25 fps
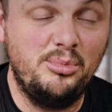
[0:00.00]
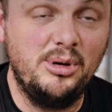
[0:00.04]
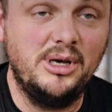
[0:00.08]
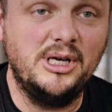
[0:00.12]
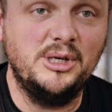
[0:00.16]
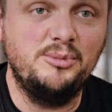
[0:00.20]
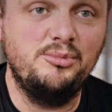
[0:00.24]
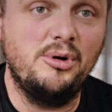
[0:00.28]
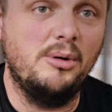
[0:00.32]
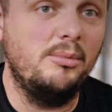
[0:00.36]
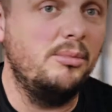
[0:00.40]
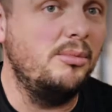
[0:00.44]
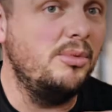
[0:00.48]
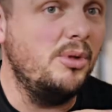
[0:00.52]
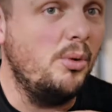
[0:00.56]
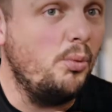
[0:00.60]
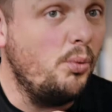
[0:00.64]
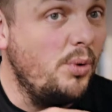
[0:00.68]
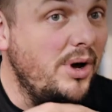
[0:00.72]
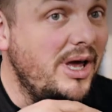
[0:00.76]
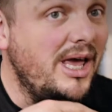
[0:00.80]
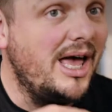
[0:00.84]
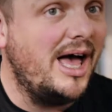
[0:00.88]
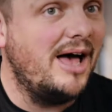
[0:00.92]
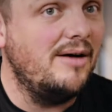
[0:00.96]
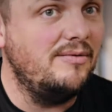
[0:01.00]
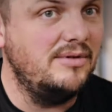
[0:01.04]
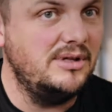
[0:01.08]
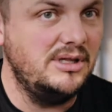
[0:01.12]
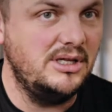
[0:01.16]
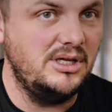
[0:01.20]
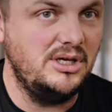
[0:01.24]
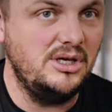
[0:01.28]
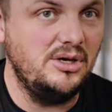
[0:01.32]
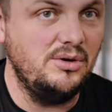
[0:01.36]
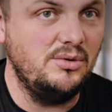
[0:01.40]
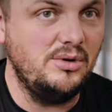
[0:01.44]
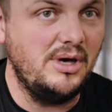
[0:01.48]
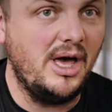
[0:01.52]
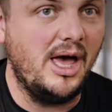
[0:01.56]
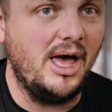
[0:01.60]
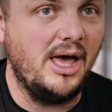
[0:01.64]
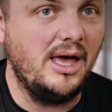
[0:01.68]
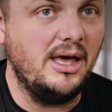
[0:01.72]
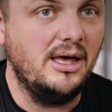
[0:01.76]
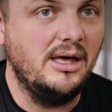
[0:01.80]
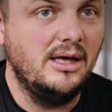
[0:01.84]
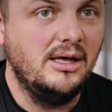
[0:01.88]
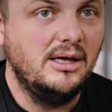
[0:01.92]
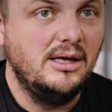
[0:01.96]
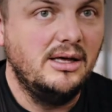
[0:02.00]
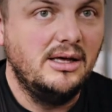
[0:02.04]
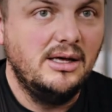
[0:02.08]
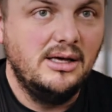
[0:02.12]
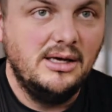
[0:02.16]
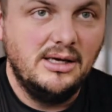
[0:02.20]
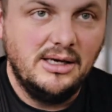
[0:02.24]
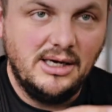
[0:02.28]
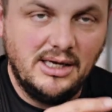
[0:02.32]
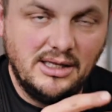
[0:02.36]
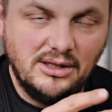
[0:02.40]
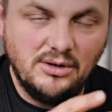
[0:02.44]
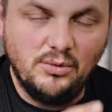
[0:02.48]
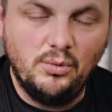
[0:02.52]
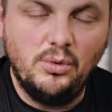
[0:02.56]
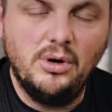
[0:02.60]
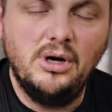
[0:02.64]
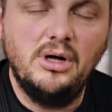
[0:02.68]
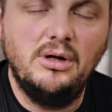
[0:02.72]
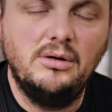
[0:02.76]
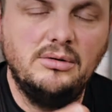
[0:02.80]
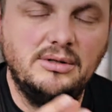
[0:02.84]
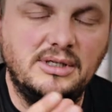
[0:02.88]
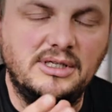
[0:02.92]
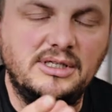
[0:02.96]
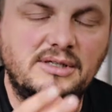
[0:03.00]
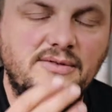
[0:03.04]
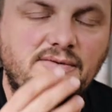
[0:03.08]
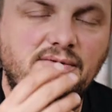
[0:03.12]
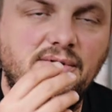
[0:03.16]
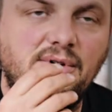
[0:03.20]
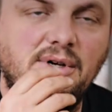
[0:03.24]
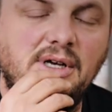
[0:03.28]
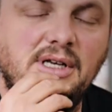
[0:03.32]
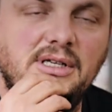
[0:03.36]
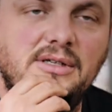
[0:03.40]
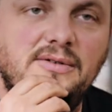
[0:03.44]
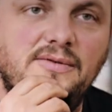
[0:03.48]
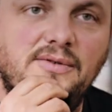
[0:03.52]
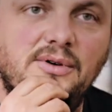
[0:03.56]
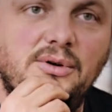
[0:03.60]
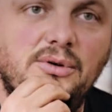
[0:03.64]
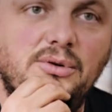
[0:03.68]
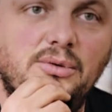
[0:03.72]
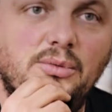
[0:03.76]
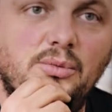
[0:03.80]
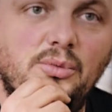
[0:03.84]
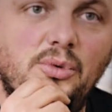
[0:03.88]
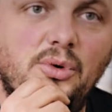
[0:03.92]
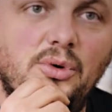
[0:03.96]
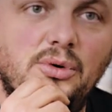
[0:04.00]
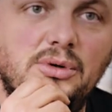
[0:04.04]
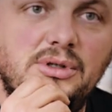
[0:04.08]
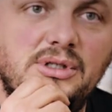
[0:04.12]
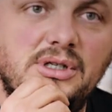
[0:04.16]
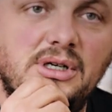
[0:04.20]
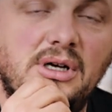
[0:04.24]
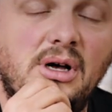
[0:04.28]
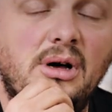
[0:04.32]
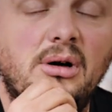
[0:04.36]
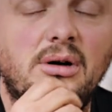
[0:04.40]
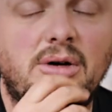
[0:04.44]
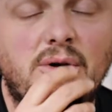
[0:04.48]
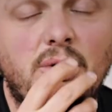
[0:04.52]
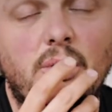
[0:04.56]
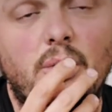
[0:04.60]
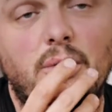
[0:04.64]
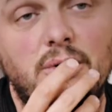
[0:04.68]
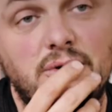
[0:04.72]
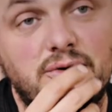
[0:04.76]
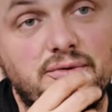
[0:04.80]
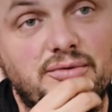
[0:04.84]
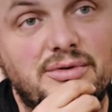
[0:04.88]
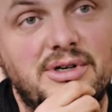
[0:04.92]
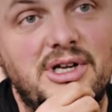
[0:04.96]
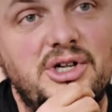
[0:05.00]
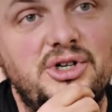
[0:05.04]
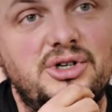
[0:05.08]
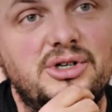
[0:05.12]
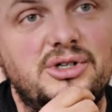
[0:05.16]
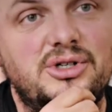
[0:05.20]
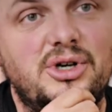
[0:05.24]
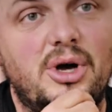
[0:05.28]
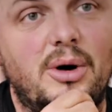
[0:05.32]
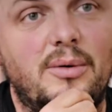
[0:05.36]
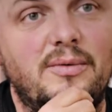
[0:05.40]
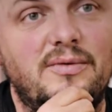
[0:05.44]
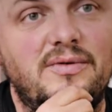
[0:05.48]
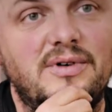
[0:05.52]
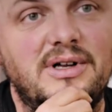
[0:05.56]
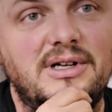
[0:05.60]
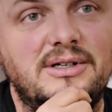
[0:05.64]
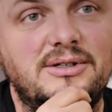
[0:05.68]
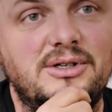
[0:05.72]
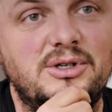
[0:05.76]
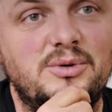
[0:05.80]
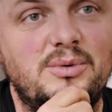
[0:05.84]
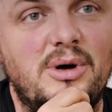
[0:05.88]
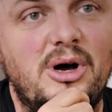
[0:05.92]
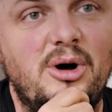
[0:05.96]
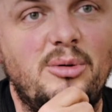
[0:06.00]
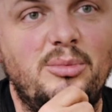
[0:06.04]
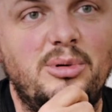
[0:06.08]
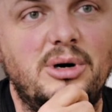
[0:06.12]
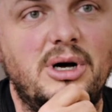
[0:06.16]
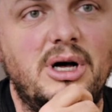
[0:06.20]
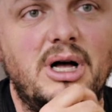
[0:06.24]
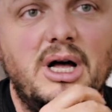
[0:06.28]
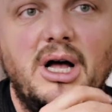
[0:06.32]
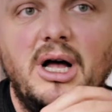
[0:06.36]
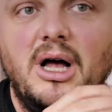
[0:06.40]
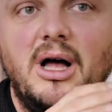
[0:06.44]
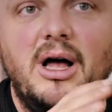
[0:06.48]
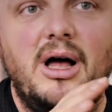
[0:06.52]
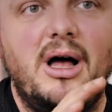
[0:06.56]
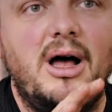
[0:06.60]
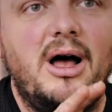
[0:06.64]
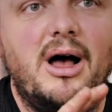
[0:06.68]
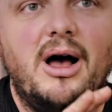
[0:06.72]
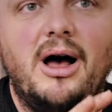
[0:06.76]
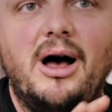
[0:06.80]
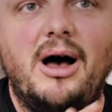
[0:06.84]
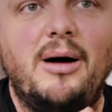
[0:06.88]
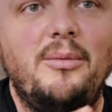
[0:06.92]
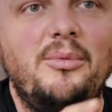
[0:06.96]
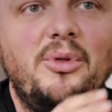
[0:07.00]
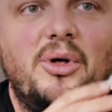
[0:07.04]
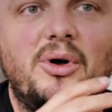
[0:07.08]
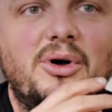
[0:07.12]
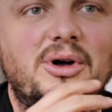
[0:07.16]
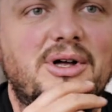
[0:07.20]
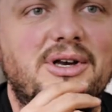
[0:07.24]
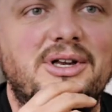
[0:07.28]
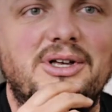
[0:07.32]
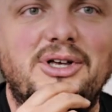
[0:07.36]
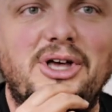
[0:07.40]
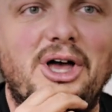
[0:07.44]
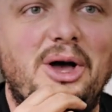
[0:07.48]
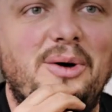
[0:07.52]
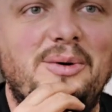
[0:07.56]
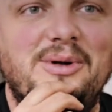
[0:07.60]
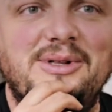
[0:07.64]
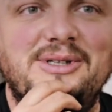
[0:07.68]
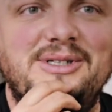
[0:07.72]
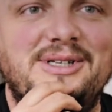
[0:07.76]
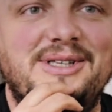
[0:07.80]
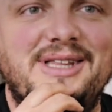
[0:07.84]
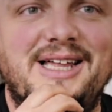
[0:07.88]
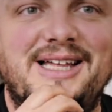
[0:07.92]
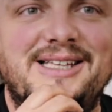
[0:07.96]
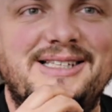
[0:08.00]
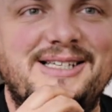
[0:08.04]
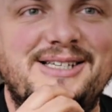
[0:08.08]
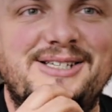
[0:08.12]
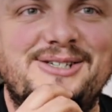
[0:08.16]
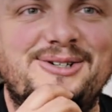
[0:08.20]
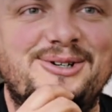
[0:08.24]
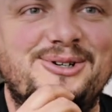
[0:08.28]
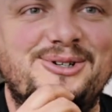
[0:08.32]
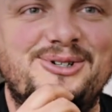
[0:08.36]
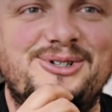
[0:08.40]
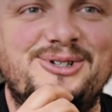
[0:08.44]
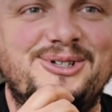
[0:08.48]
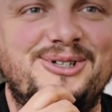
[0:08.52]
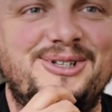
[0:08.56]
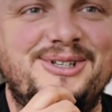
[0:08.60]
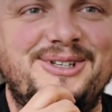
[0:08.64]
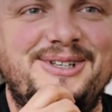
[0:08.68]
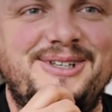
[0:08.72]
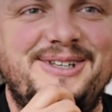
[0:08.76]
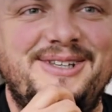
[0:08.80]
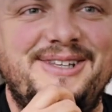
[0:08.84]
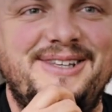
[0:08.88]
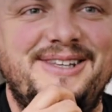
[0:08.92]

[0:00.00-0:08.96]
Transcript: biggest problem that we have in the UK. In the world, it's food and water. Of course, religious conflict as well, but I'm not going to go into that discussion.